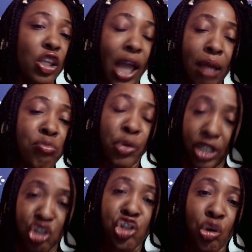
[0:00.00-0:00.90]
I'm
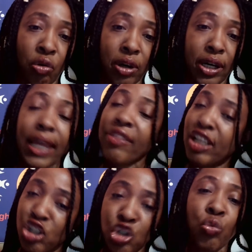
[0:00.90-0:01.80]
pretty sure
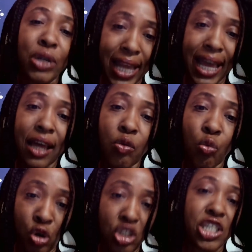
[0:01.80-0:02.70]
that you would not
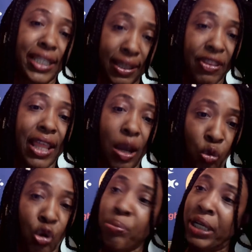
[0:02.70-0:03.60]
want to live in that
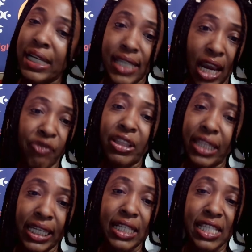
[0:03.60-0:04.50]
world because
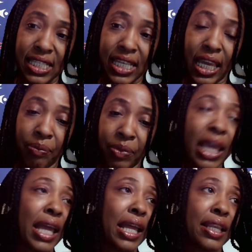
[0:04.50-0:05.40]
everything is the same.
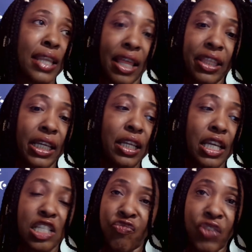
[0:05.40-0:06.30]
Nothing
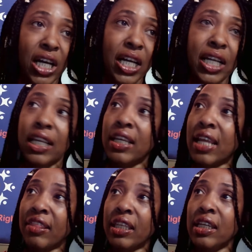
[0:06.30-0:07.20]
is fun.
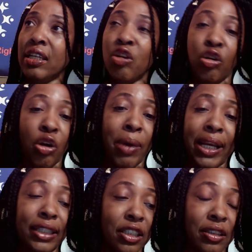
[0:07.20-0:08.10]
Nothing. No,
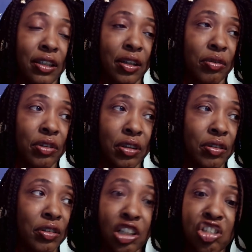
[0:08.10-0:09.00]
nobody.
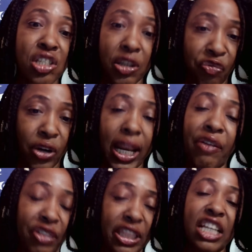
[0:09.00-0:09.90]
Looks different.
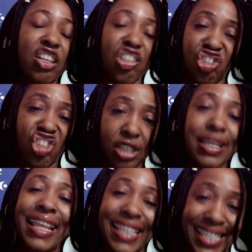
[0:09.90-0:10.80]
Everything is
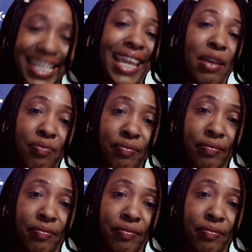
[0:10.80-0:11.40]
just the same.